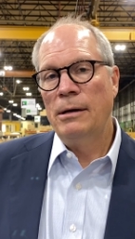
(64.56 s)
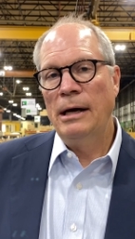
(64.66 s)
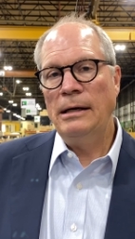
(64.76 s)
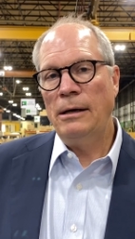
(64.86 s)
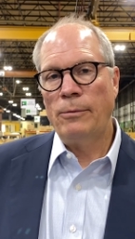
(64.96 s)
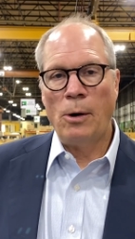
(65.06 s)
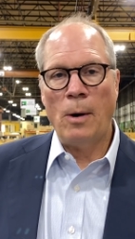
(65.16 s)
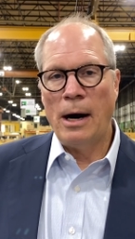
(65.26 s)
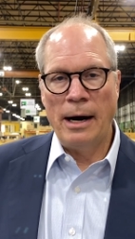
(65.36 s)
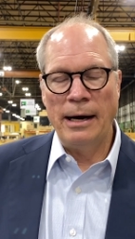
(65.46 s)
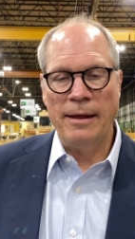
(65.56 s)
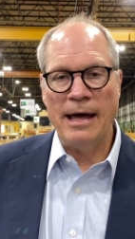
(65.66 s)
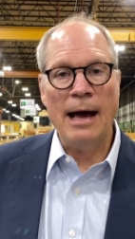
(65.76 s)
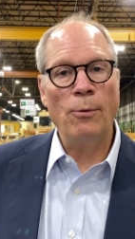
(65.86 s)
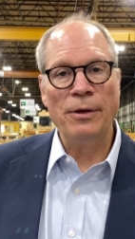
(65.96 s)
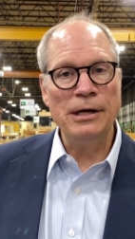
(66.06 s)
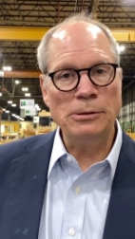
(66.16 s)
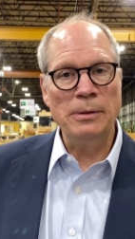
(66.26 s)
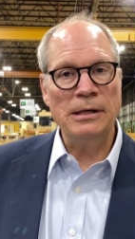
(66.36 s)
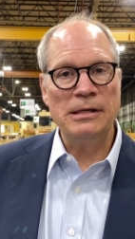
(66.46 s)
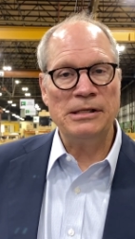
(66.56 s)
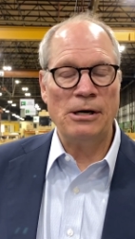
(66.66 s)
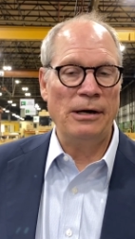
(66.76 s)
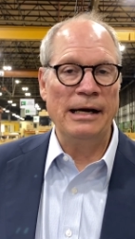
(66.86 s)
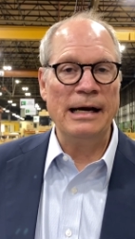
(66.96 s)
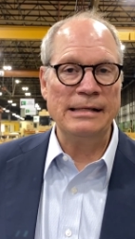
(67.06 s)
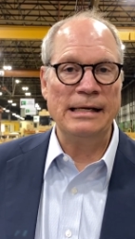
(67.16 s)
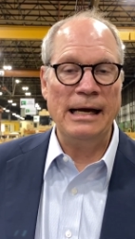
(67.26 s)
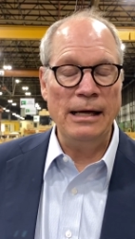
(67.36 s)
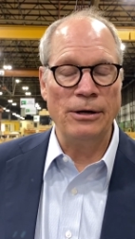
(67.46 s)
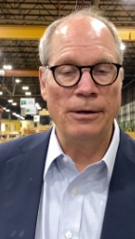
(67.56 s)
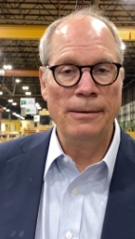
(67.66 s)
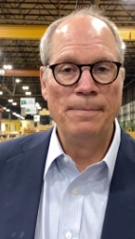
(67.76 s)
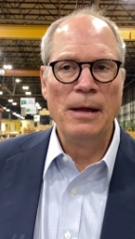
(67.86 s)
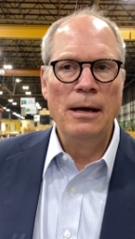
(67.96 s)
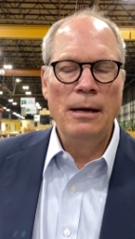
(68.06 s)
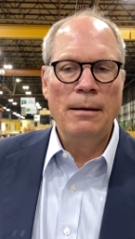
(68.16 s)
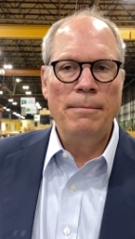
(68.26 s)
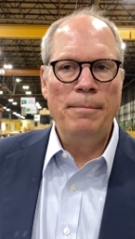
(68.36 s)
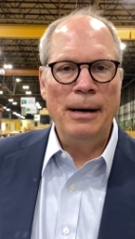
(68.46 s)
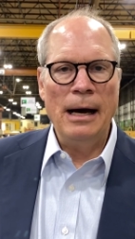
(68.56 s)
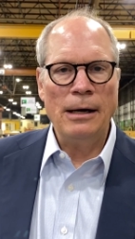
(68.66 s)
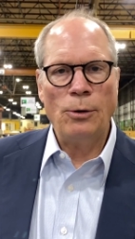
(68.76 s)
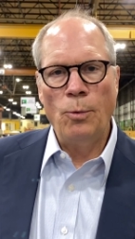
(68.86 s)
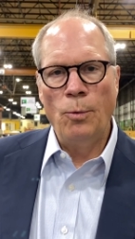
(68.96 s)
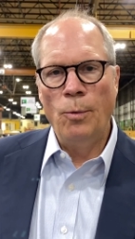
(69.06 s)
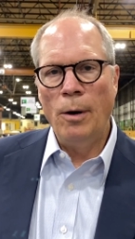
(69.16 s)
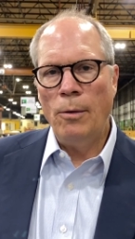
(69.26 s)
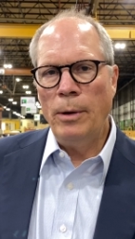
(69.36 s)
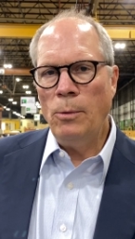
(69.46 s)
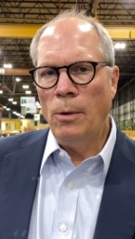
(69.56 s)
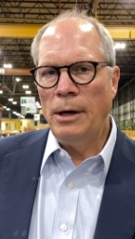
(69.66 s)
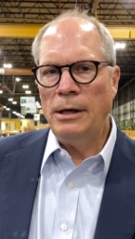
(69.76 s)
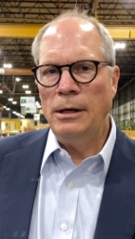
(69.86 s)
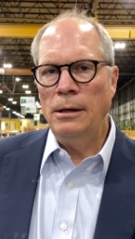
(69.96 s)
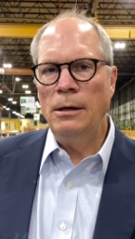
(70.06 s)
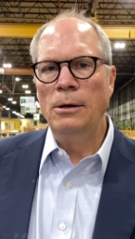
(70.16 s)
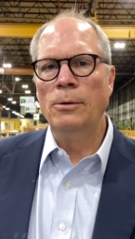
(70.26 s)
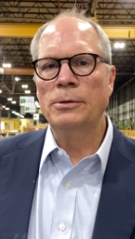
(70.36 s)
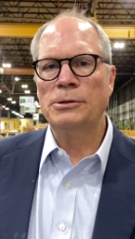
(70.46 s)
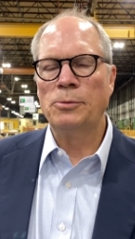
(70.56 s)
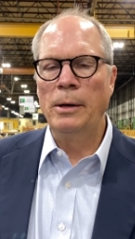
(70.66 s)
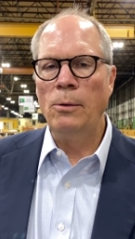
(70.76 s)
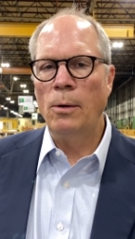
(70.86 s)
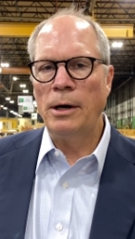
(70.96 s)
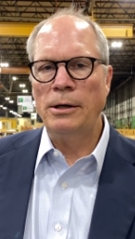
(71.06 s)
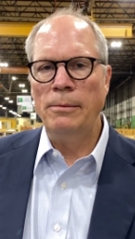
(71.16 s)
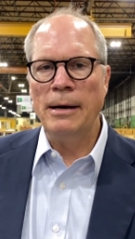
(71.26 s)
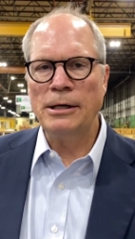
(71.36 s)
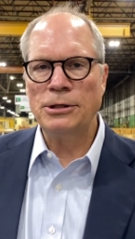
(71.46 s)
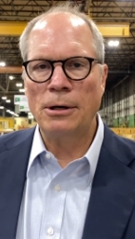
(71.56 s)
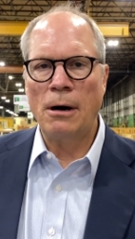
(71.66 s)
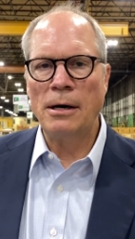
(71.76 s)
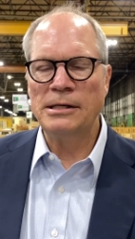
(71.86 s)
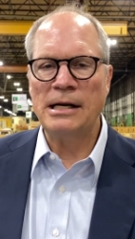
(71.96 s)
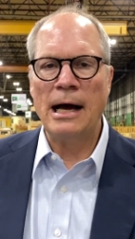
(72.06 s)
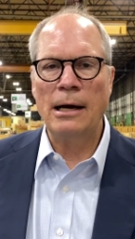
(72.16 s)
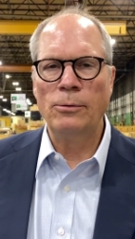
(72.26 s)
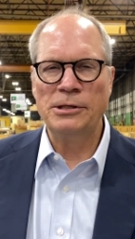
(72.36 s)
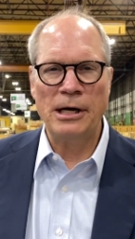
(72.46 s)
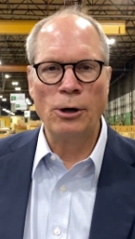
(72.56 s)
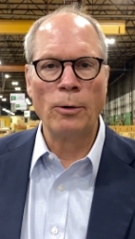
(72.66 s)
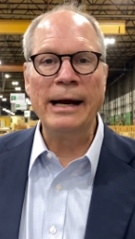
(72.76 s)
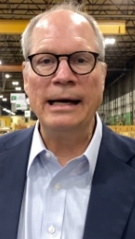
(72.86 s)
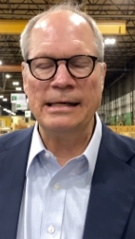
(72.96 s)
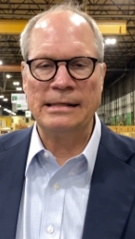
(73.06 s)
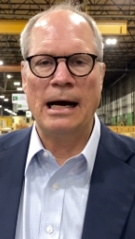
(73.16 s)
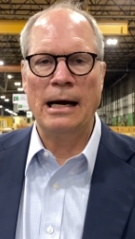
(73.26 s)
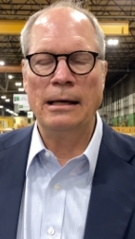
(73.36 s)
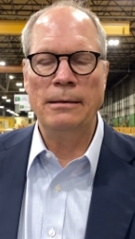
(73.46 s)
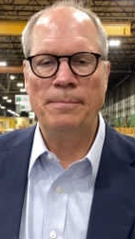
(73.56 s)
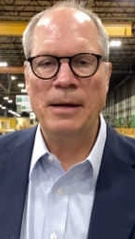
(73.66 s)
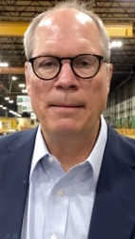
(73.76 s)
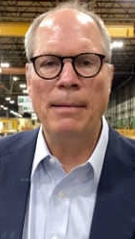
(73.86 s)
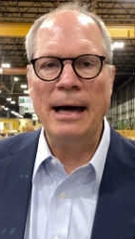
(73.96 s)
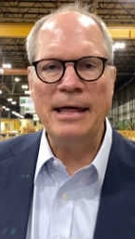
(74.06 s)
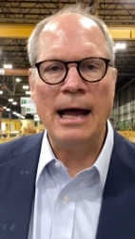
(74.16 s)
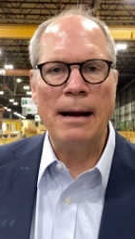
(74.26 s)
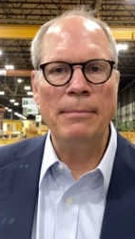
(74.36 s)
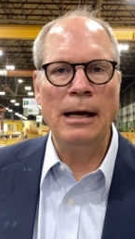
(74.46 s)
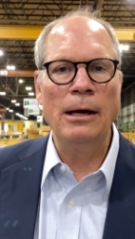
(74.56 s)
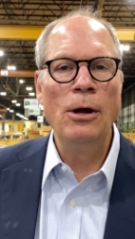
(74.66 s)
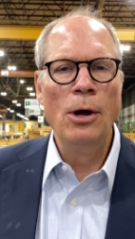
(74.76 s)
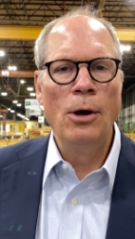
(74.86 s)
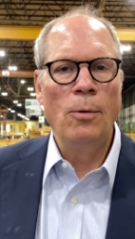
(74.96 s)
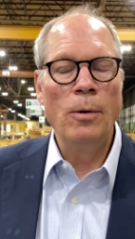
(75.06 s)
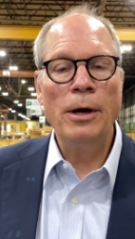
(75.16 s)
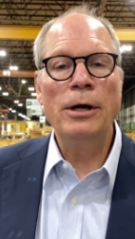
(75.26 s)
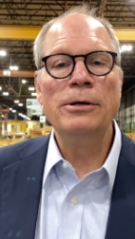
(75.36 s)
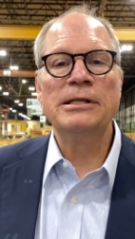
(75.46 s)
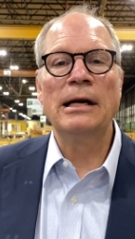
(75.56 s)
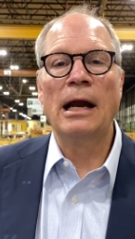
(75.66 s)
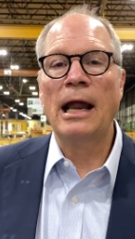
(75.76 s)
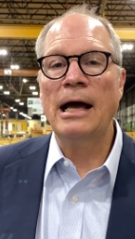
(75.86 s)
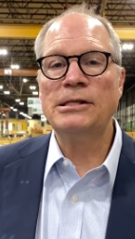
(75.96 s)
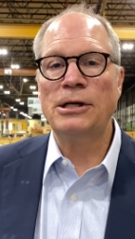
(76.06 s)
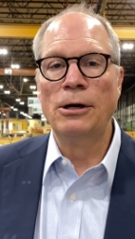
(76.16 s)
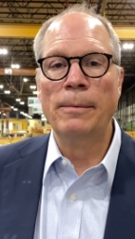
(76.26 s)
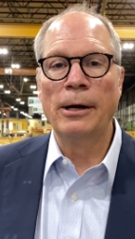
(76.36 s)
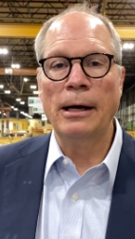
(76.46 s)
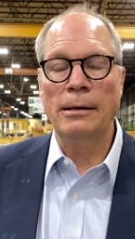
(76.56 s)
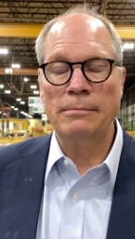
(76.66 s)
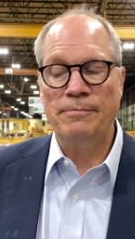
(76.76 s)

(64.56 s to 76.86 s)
it didn't require any of that. Well, this one certainly doesn't either. But what we wanted to do was we wanted to make sure our design was a green design. And by that, I mean, we're using less lubricant,